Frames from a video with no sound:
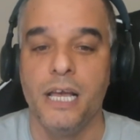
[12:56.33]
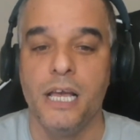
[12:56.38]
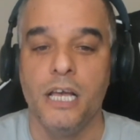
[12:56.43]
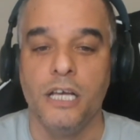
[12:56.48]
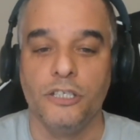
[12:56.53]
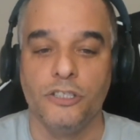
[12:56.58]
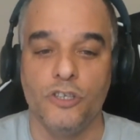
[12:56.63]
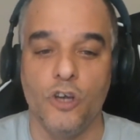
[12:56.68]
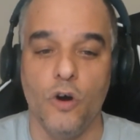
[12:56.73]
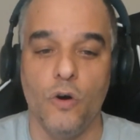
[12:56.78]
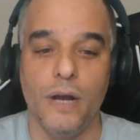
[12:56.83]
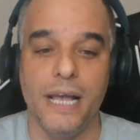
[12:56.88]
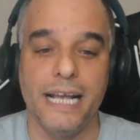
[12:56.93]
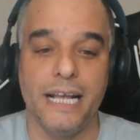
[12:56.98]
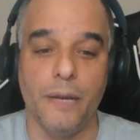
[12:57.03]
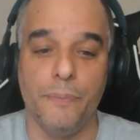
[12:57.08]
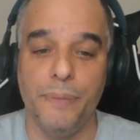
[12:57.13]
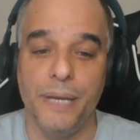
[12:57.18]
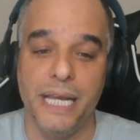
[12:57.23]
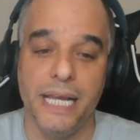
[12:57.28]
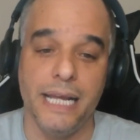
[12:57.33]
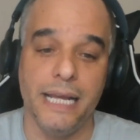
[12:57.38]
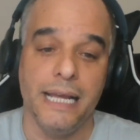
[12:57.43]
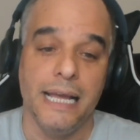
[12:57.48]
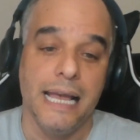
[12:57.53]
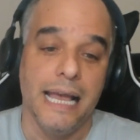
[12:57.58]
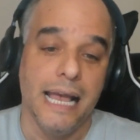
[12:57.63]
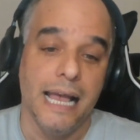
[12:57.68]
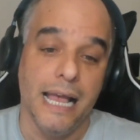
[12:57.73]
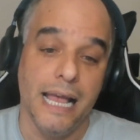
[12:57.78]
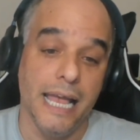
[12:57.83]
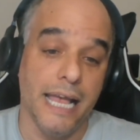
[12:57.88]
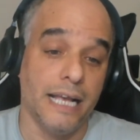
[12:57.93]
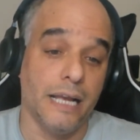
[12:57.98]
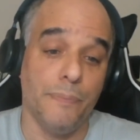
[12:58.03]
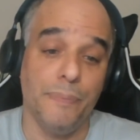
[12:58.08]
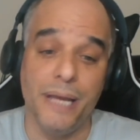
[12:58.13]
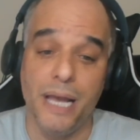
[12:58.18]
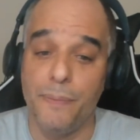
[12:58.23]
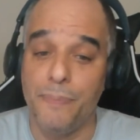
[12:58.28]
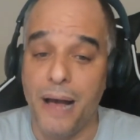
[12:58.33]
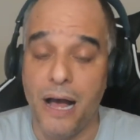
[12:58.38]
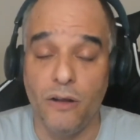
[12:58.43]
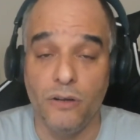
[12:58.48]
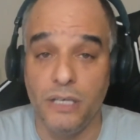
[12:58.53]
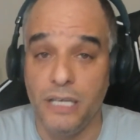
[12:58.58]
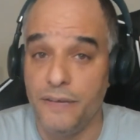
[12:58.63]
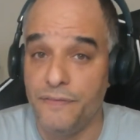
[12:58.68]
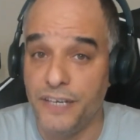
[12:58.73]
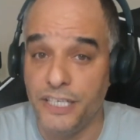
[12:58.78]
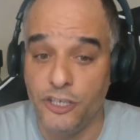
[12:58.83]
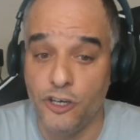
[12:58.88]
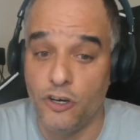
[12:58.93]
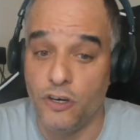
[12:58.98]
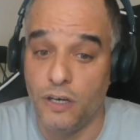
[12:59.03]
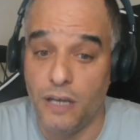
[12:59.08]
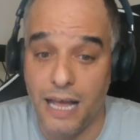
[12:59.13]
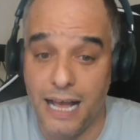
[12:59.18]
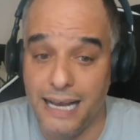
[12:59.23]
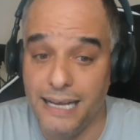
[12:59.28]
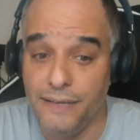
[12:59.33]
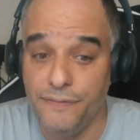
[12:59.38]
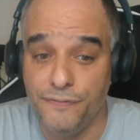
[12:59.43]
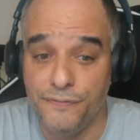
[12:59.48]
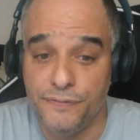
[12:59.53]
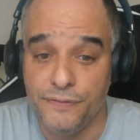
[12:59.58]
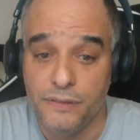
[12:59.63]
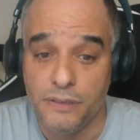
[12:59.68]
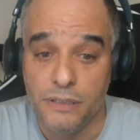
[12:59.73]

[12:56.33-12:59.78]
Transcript: So it could be about living your life